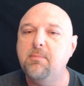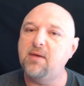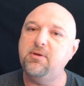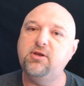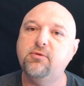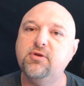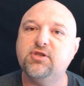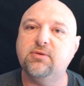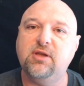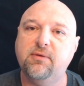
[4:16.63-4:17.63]
maybe doing
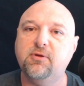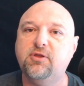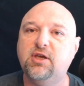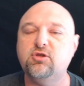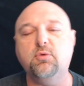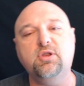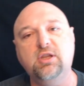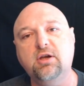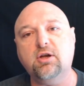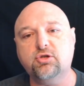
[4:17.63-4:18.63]
some different things with
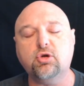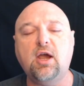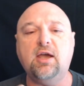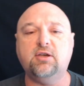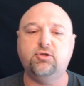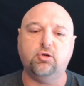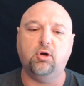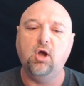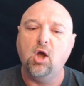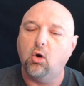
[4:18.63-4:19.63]
lyric tracks
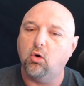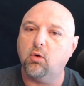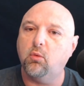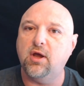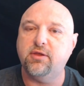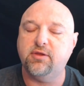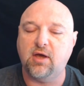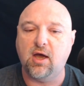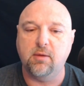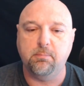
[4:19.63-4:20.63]
or or with uh,